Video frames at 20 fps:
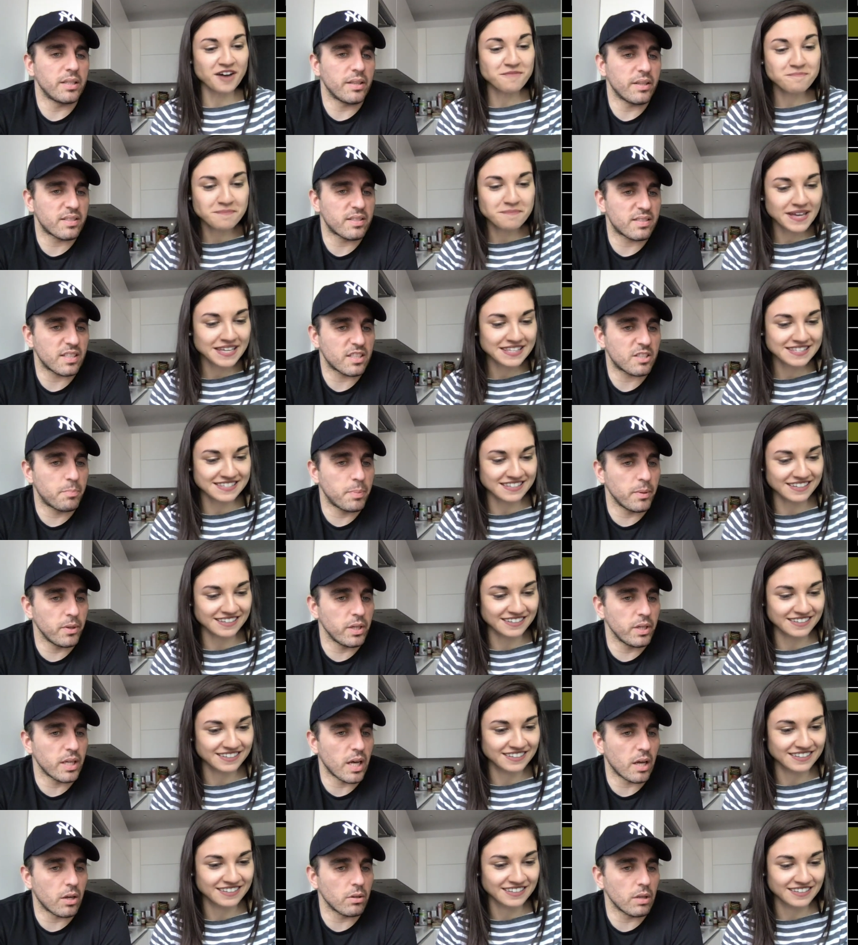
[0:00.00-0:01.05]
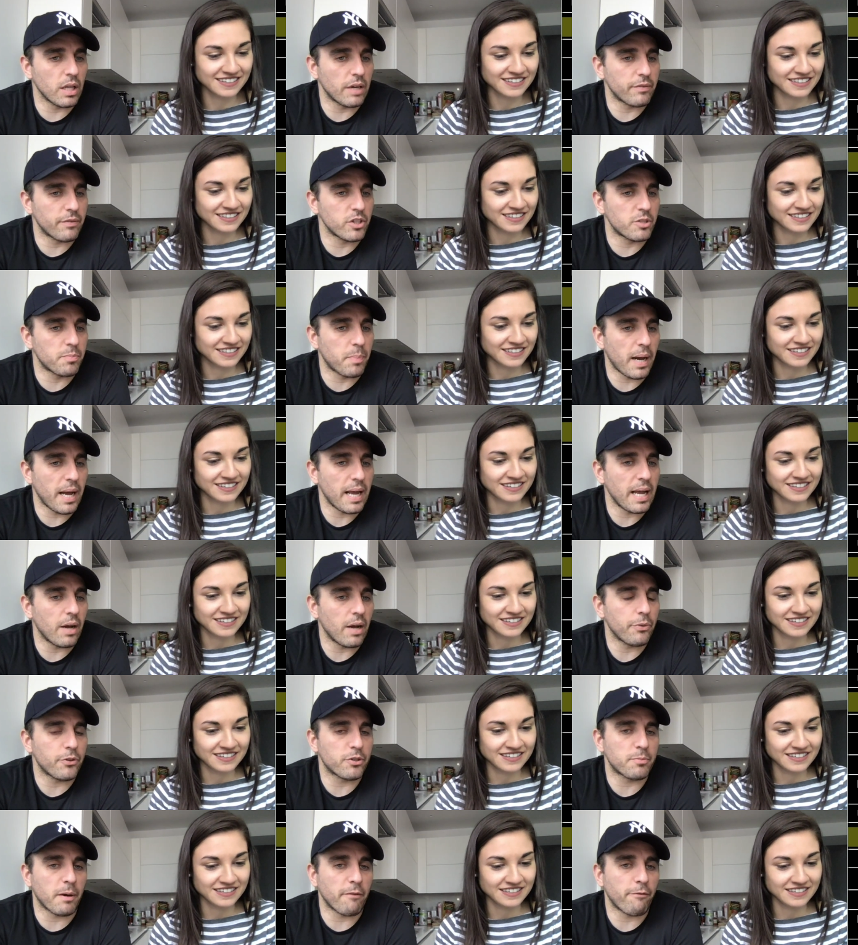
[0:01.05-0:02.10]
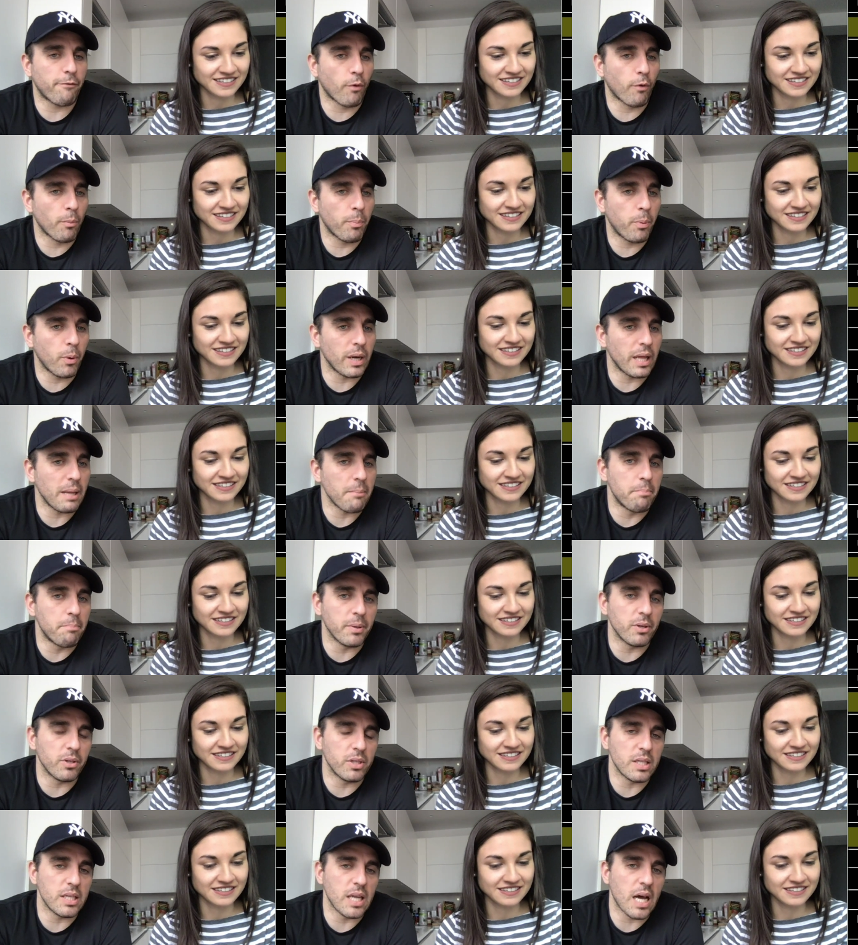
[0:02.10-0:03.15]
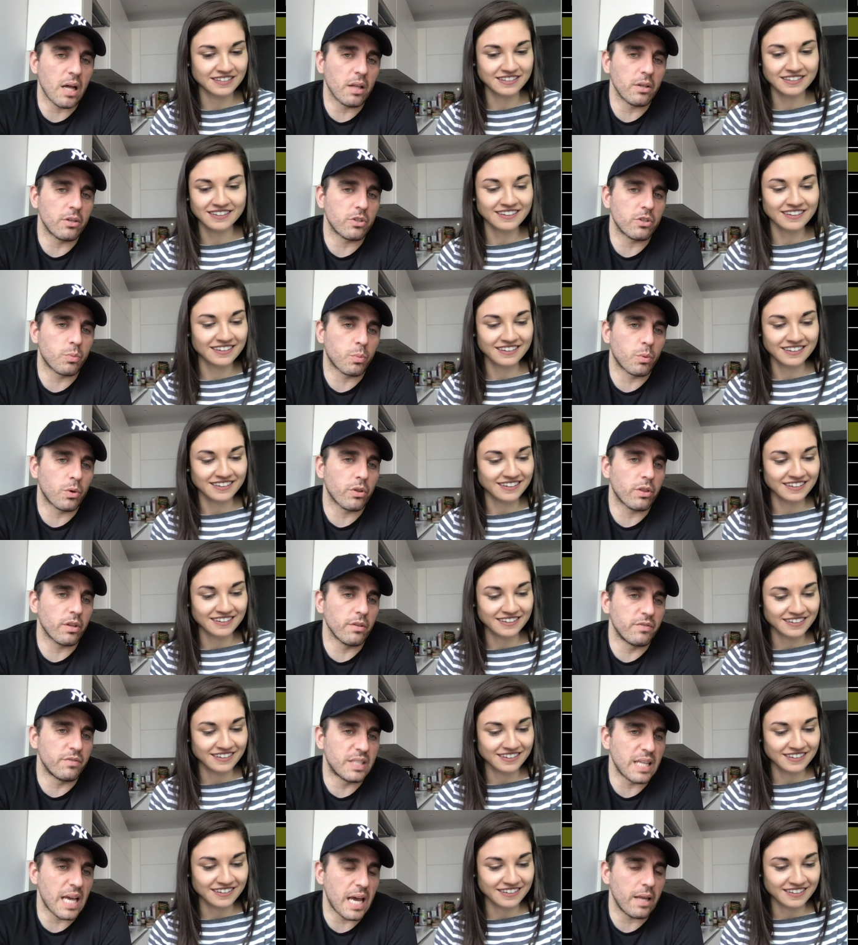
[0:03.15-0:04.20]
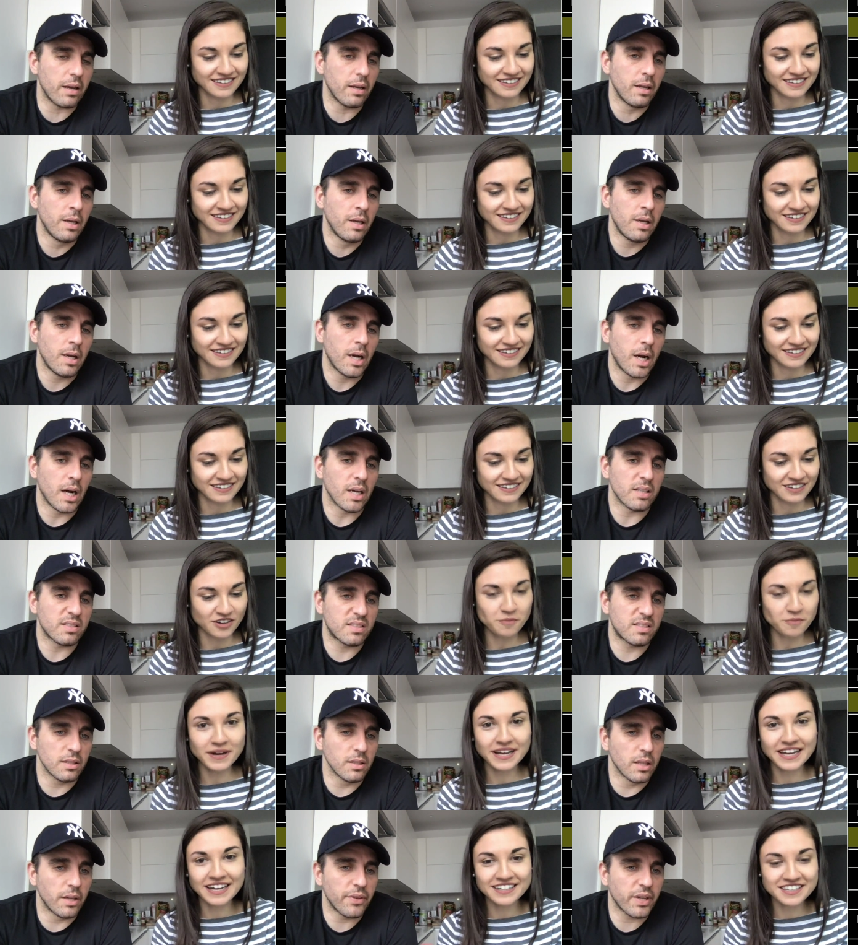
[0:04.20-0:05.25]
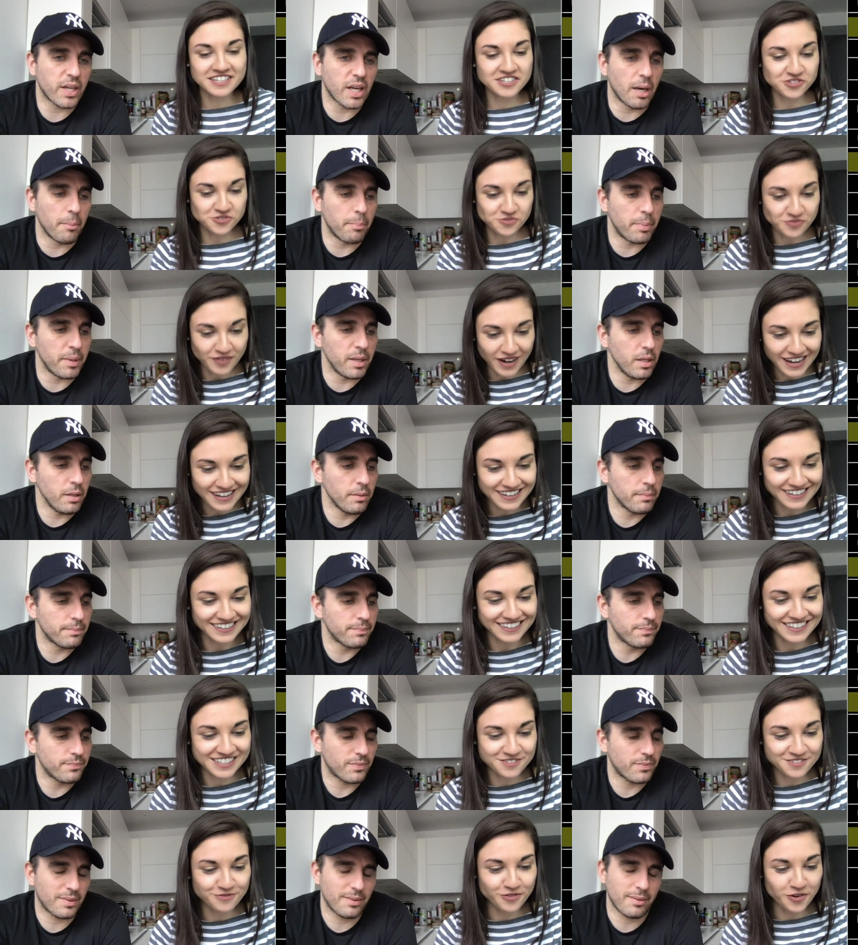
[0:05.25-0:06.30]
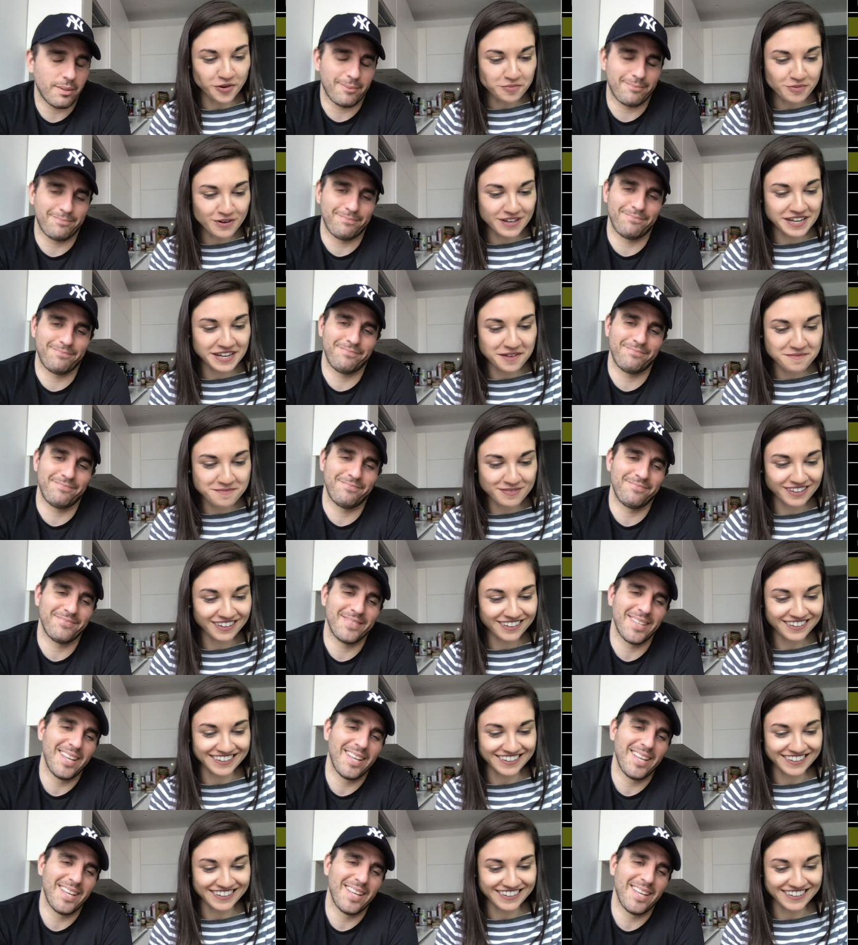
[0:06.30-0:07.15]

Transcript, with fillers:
Speaker 1: a mm-hmm. six billion dollar leverage buyout. There's about 4.8 billion dollars worth of debt uh, oh still oh on the company. right.
Speaker 2: It's 4.8 billion.